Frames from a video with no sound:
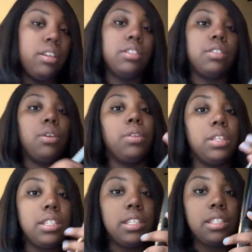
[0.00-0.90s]
So
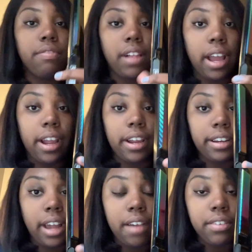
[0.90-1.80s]
this is the flat
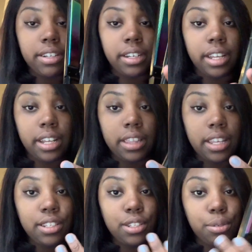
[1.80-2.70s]
iron. I haven't done
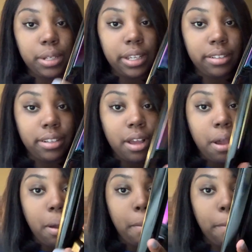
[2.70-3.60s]
anything to it,
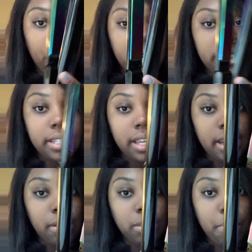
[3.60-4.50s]
but take
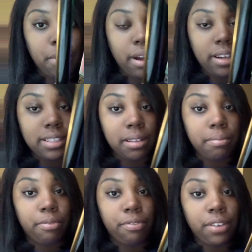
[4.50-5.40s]
it out the box.
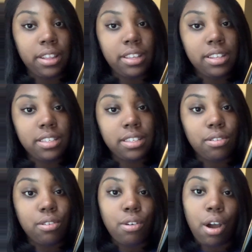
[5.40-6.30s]
I'm feeling this
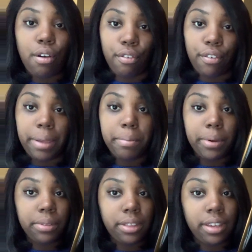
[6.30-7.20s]
little
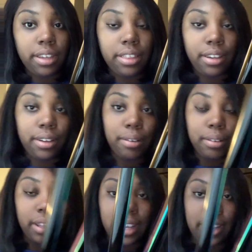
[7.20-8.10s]
rainbow thing though,
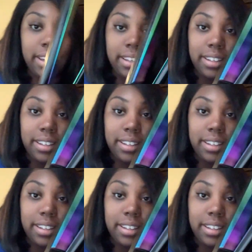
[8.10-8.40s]
like,